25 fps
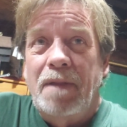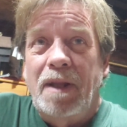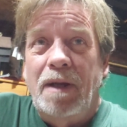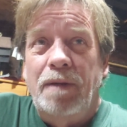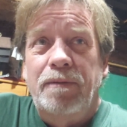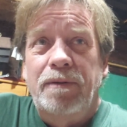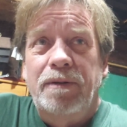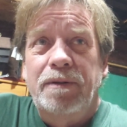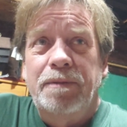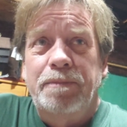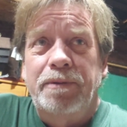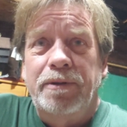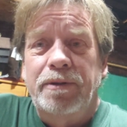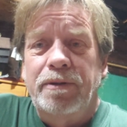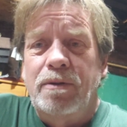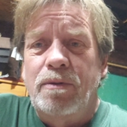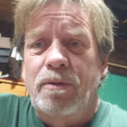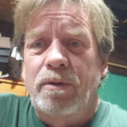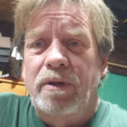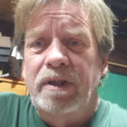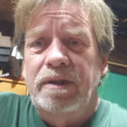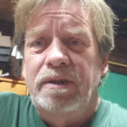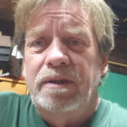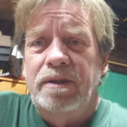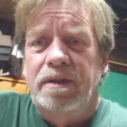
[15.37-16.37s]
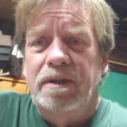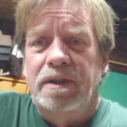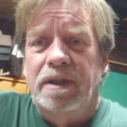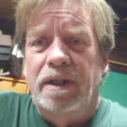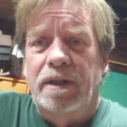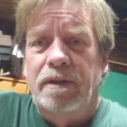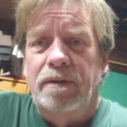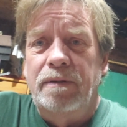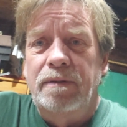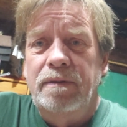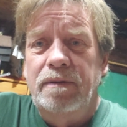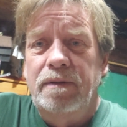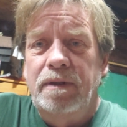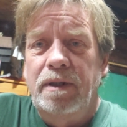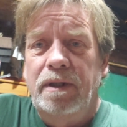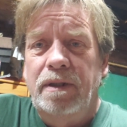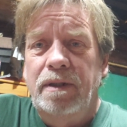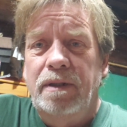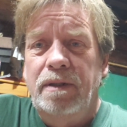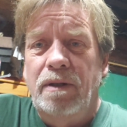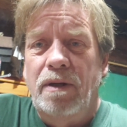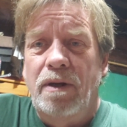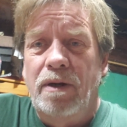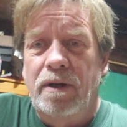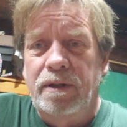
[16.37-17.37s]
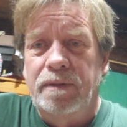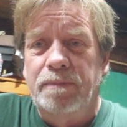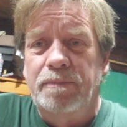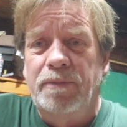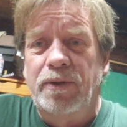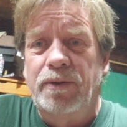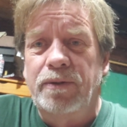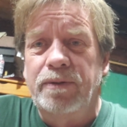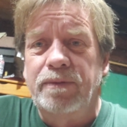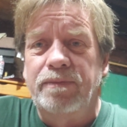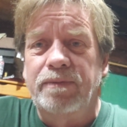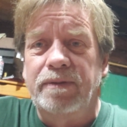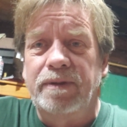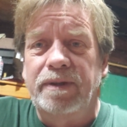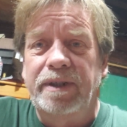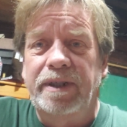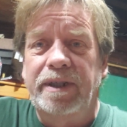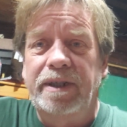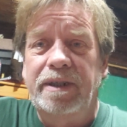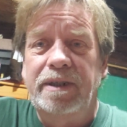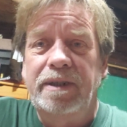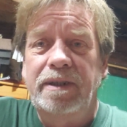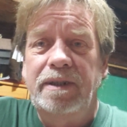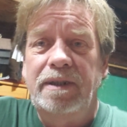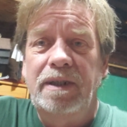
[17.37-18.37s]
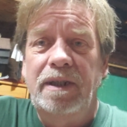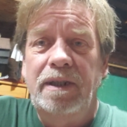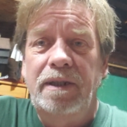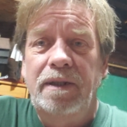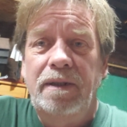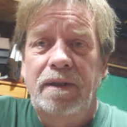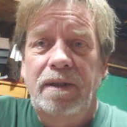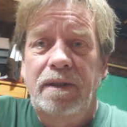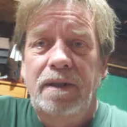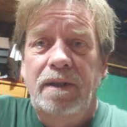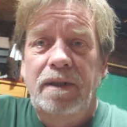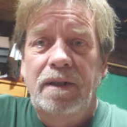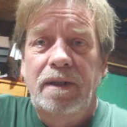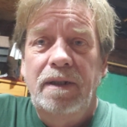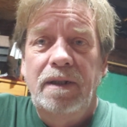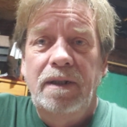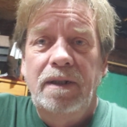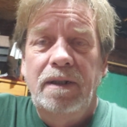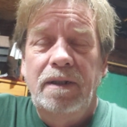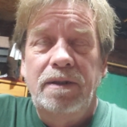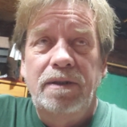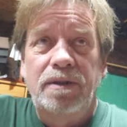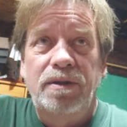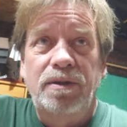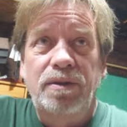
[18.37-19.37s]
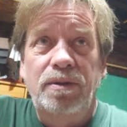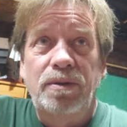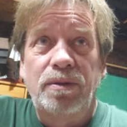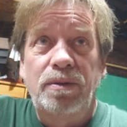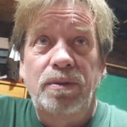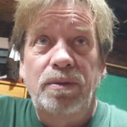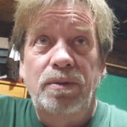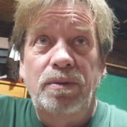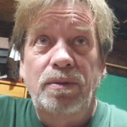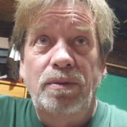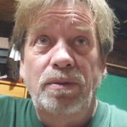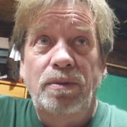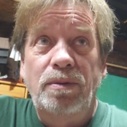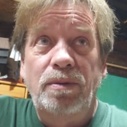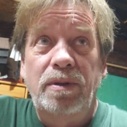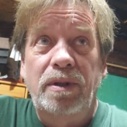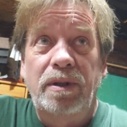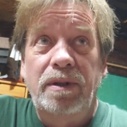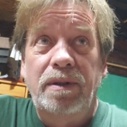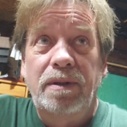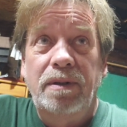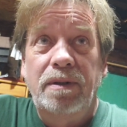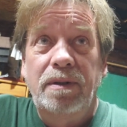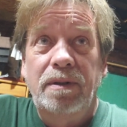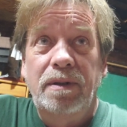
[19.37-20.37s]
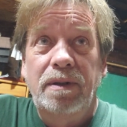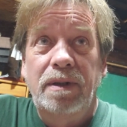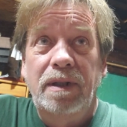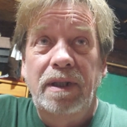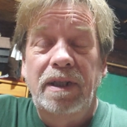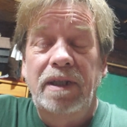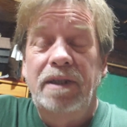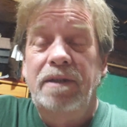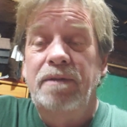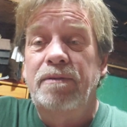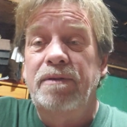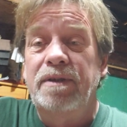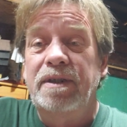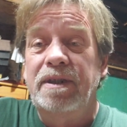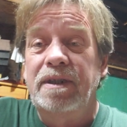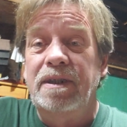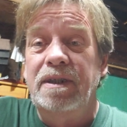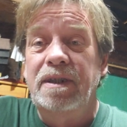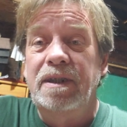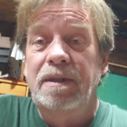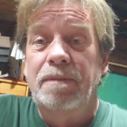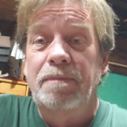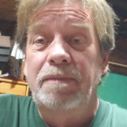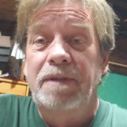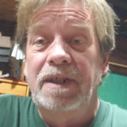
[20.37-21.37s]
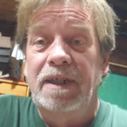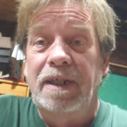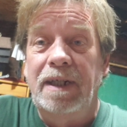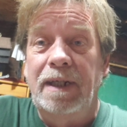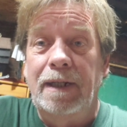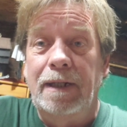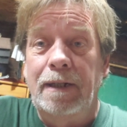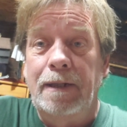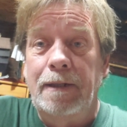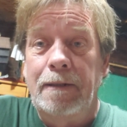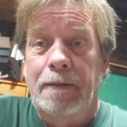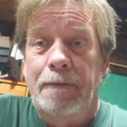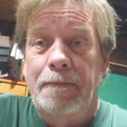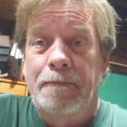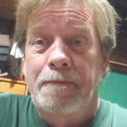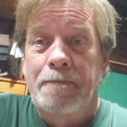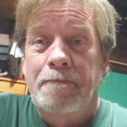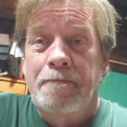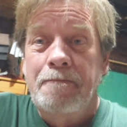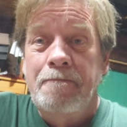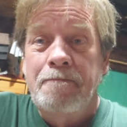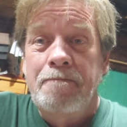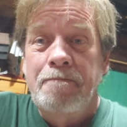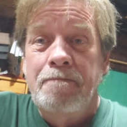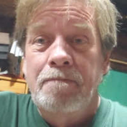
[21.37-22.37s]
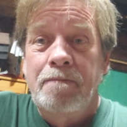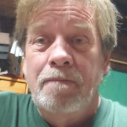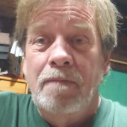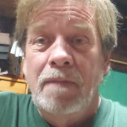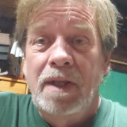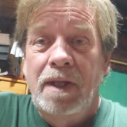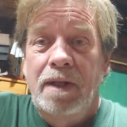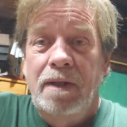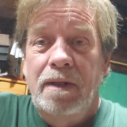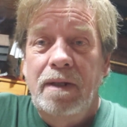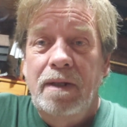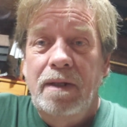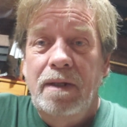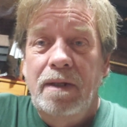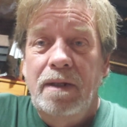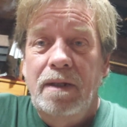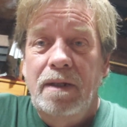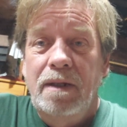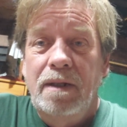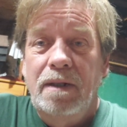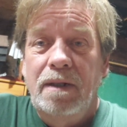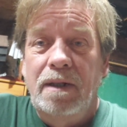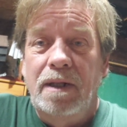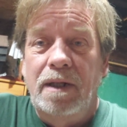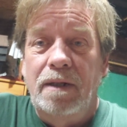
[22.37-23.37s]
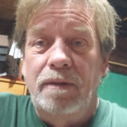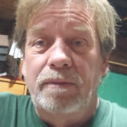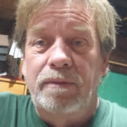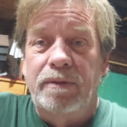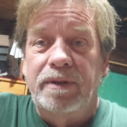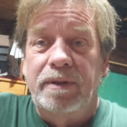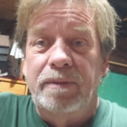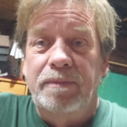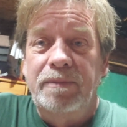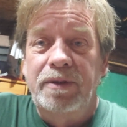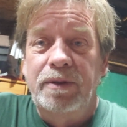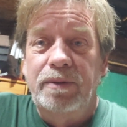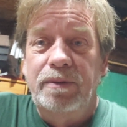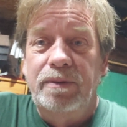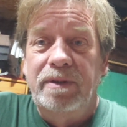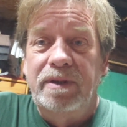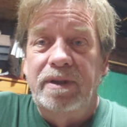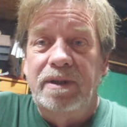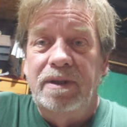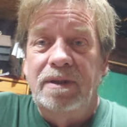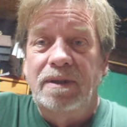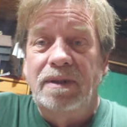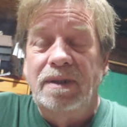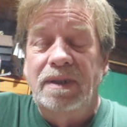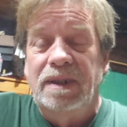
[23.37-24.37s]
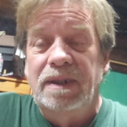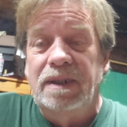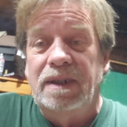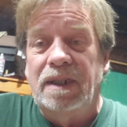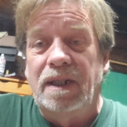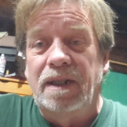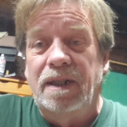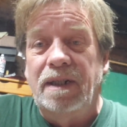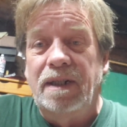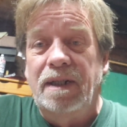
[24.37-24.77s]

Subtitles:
I want to put a question out, automotive related, to anyone that can give me a hand. Now, what I'm doing is